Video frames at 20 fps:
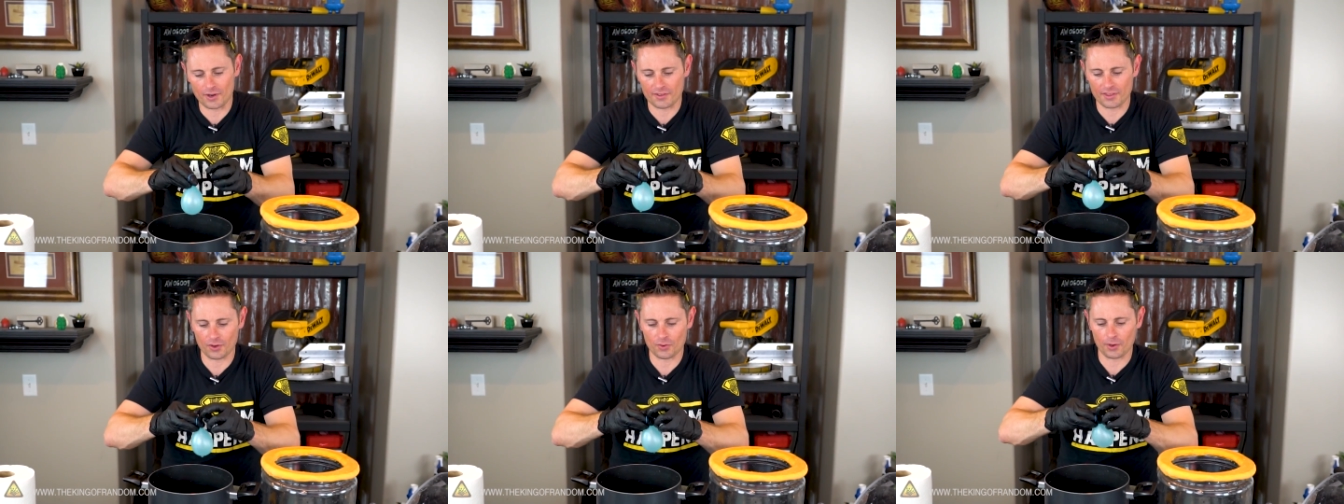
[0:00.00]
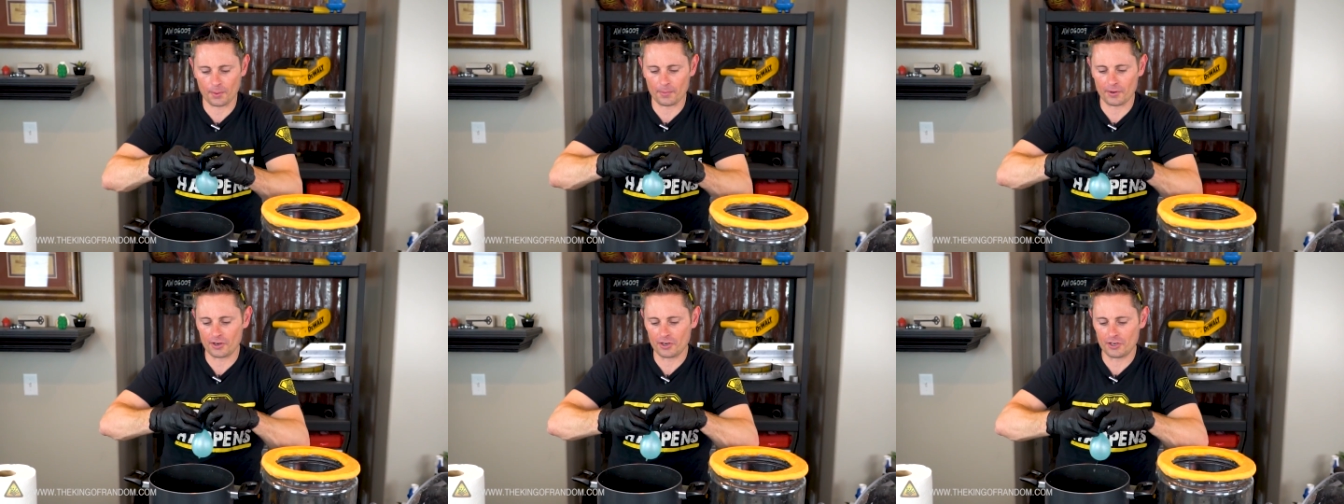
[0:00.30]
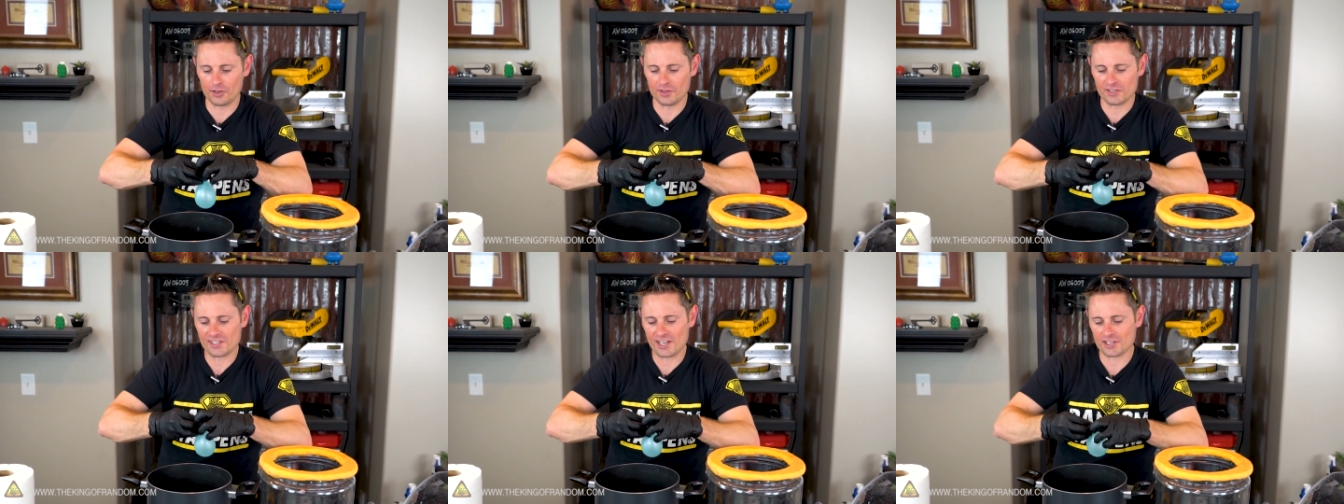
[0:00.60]
I think what I'm gonna
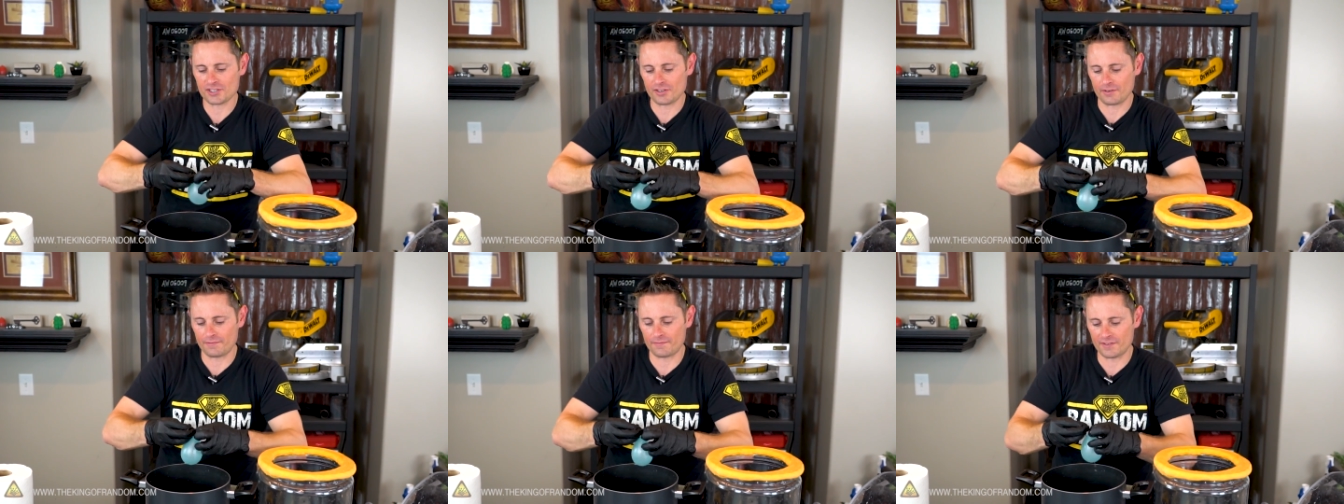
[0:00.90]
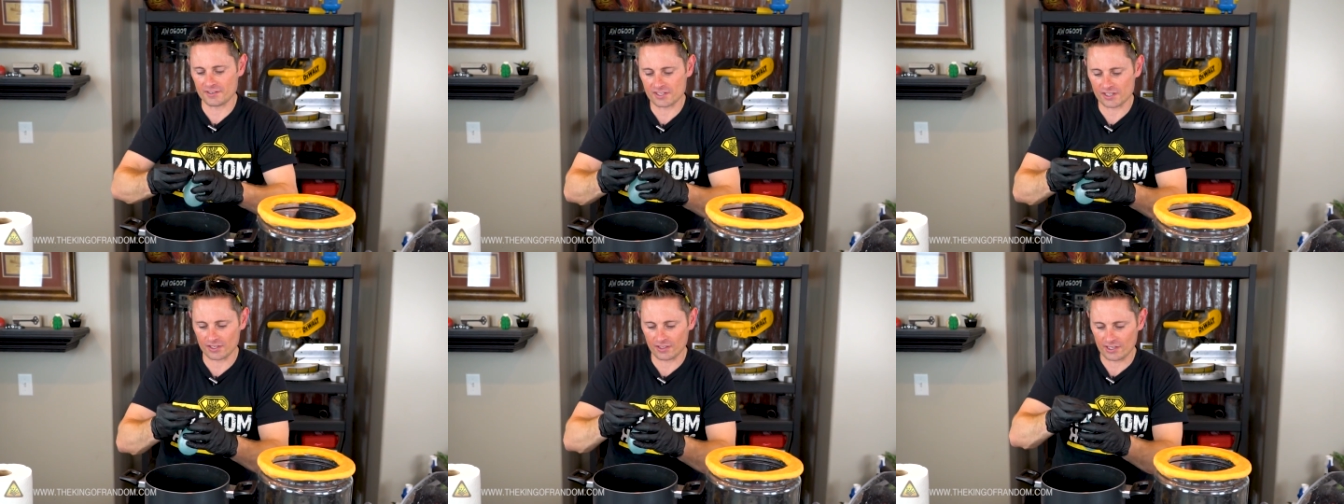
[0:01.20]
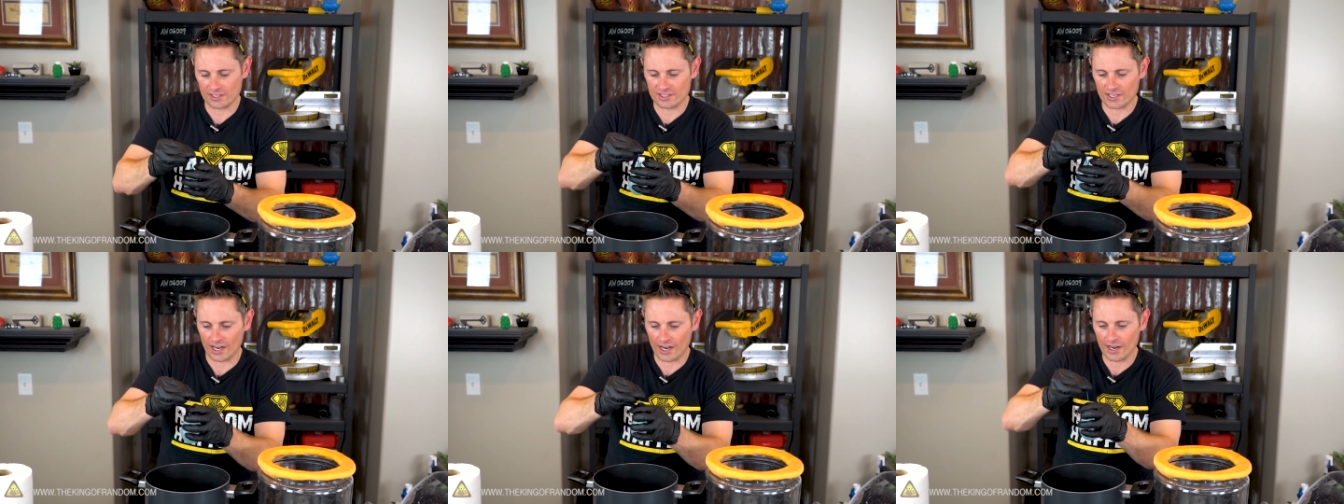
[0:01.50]
do is actually
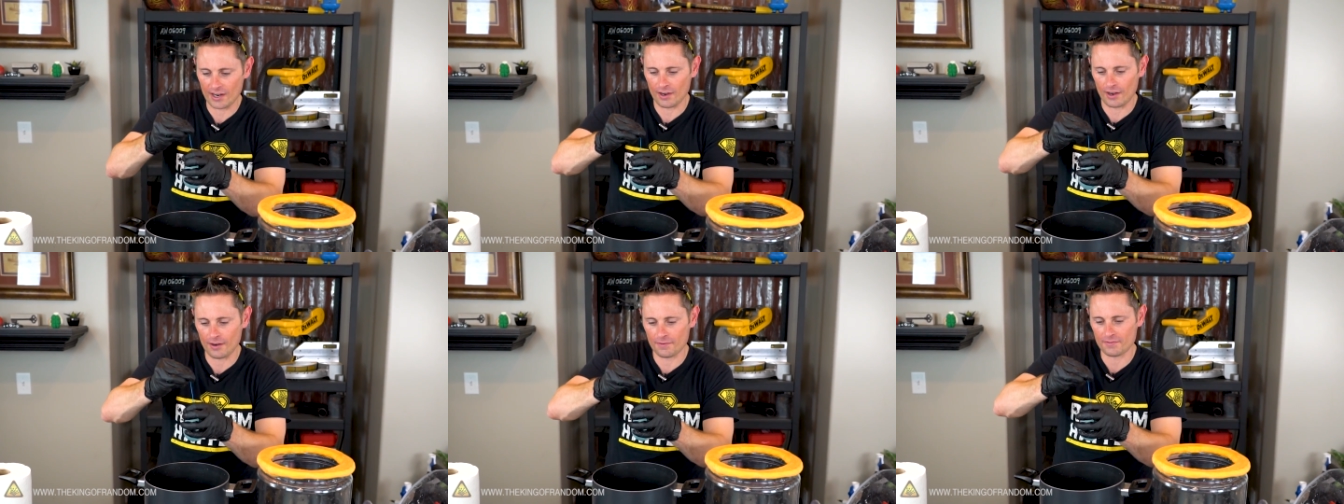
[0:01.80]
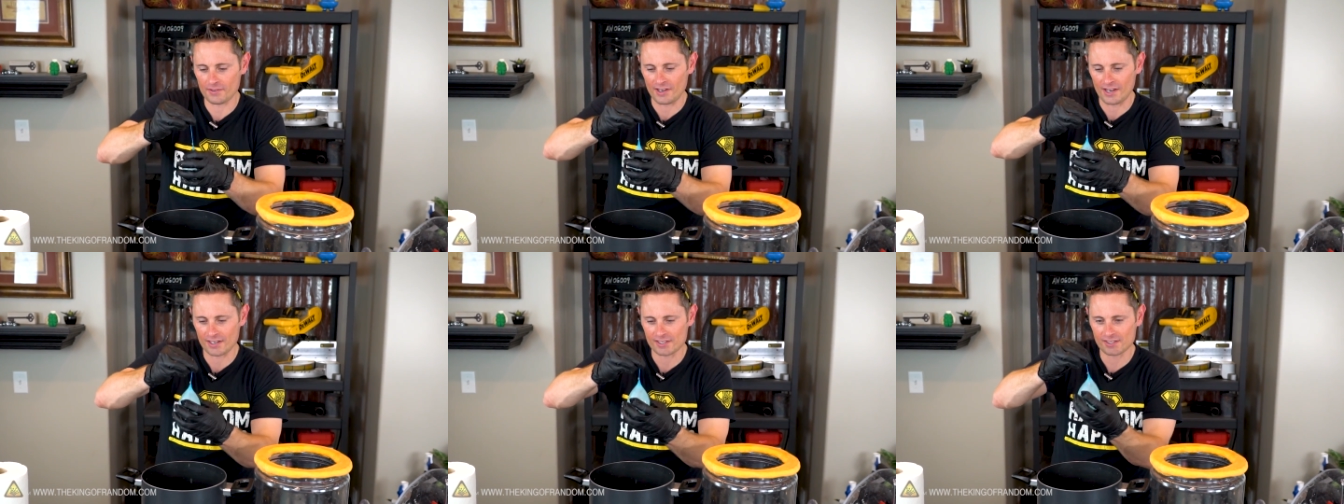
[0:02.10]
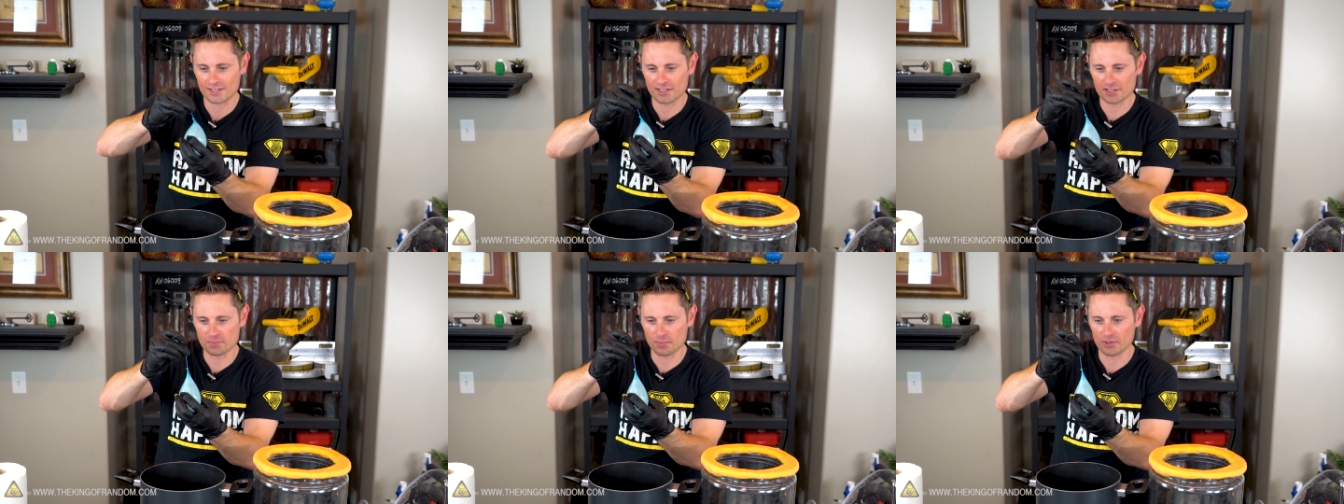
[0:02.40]
physically tie off the necks of these